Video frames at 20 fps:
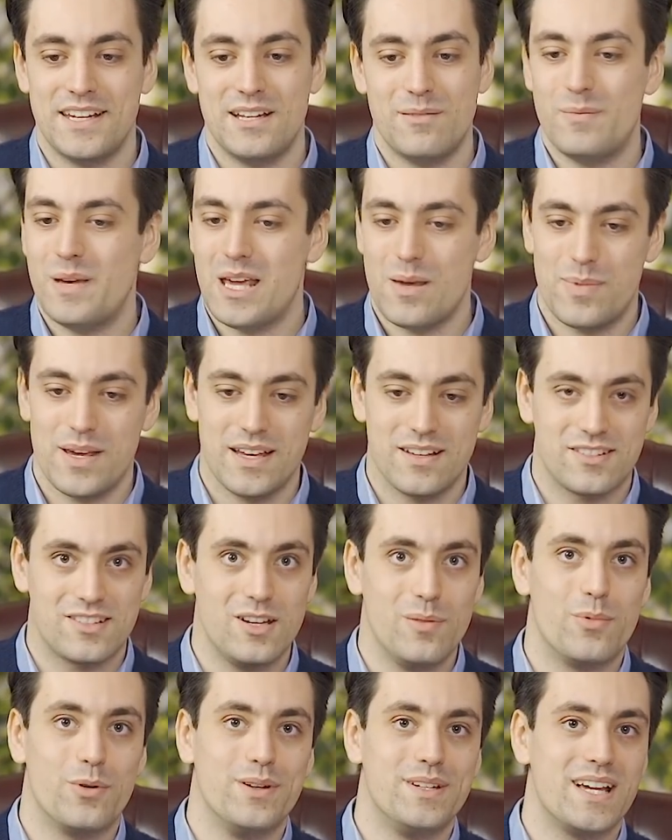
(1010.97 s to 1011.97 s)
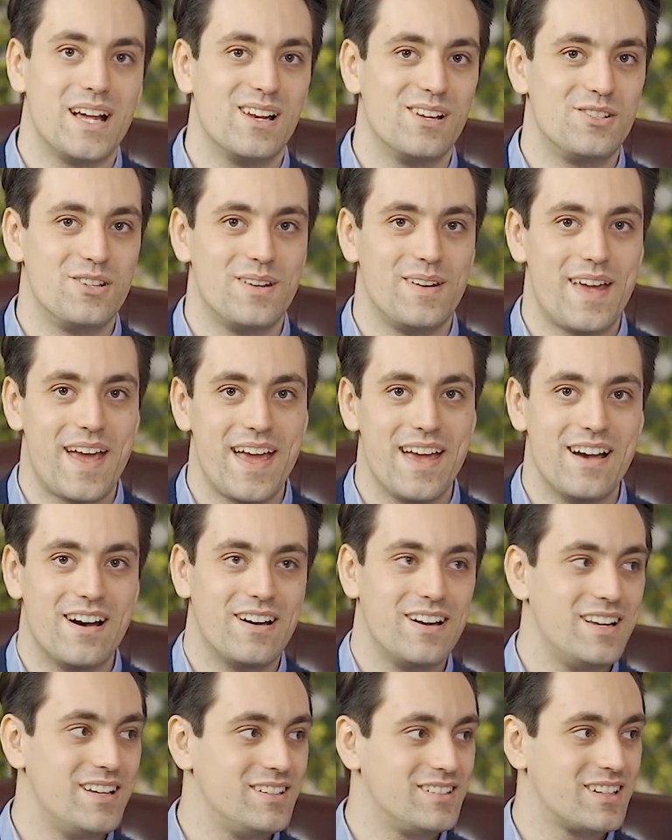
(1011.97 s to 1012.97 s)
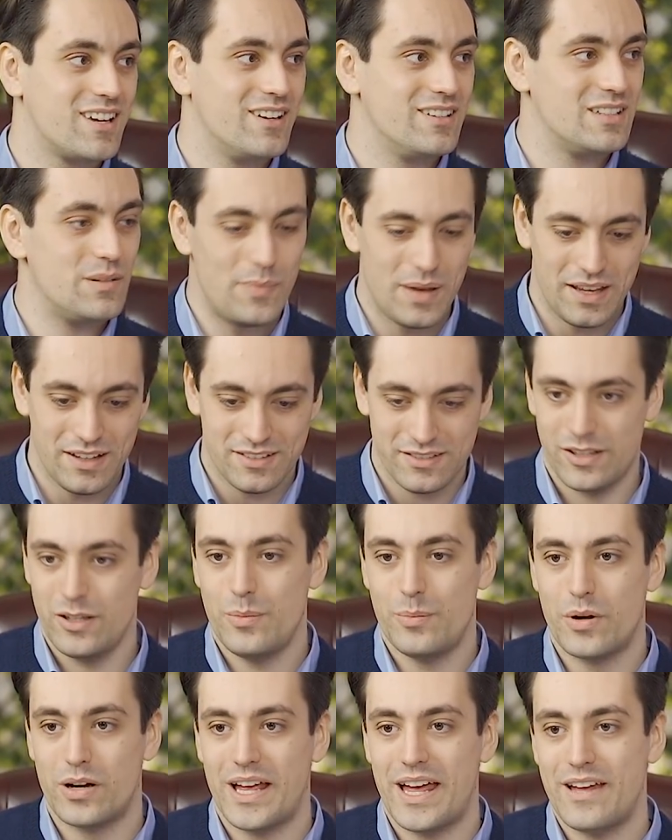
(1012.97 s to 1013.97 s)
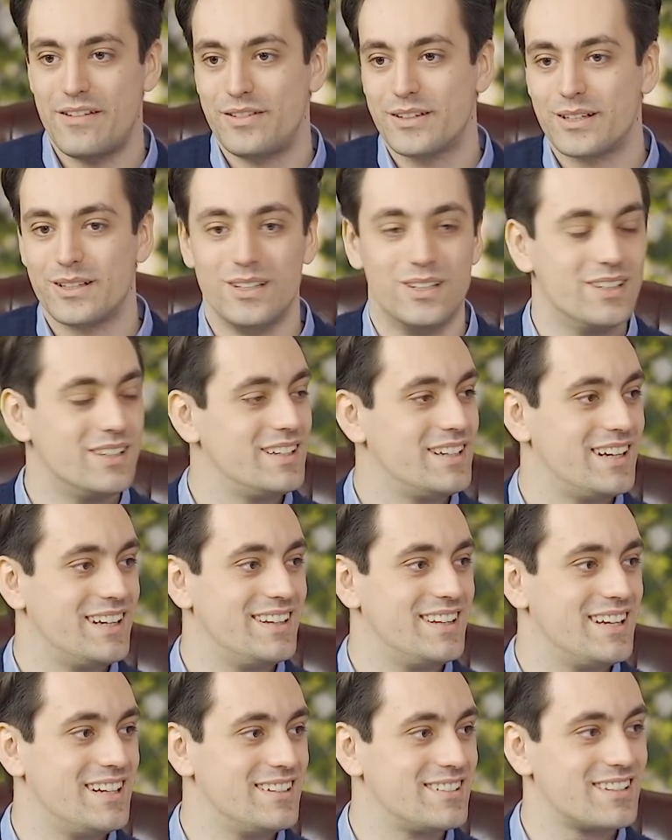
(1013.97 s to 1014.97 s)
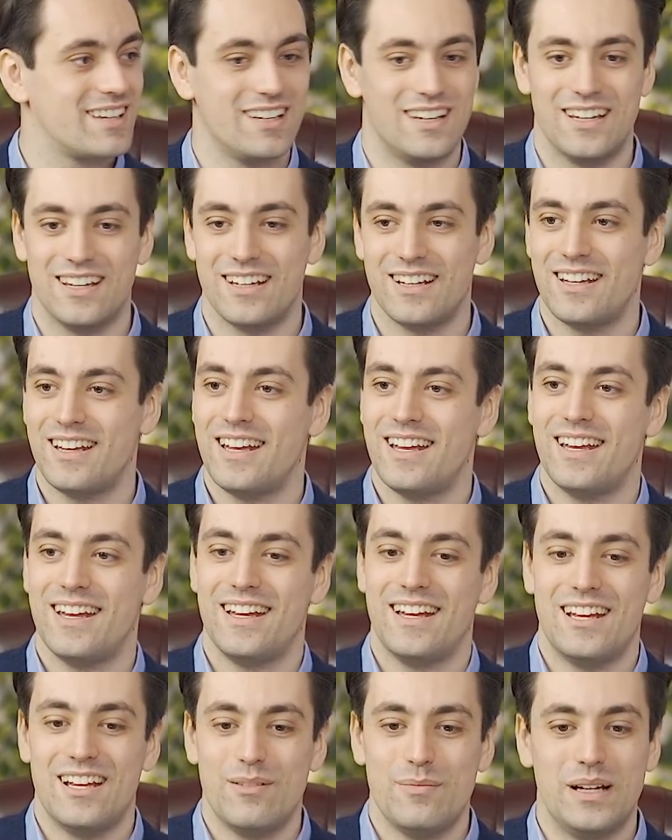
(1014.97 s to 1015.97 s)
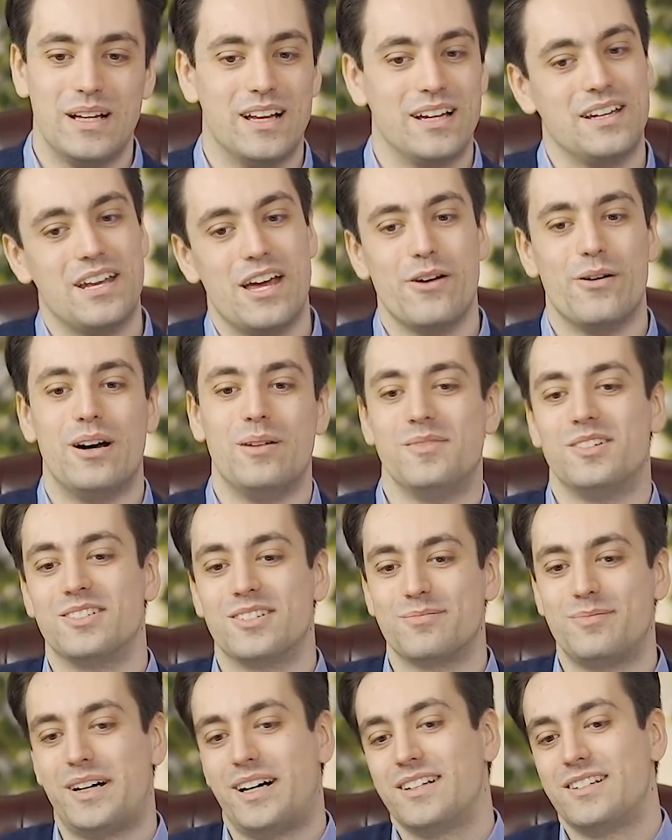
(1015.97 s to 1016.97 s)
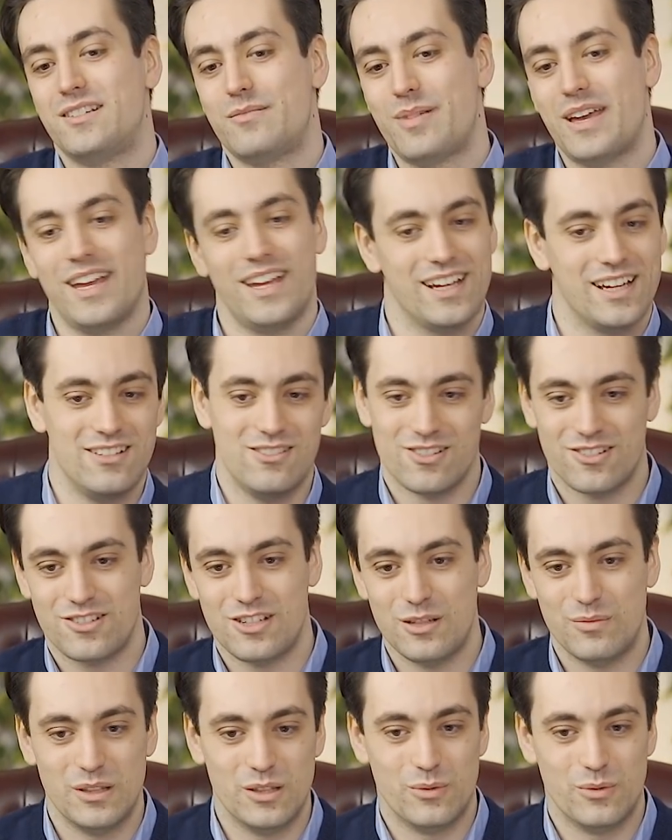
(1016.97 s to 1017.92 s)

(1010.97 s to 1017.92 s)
Maybe a super intelligent AI is going to be super ethical, and it's going to be like, no, I'm not participating in your stupid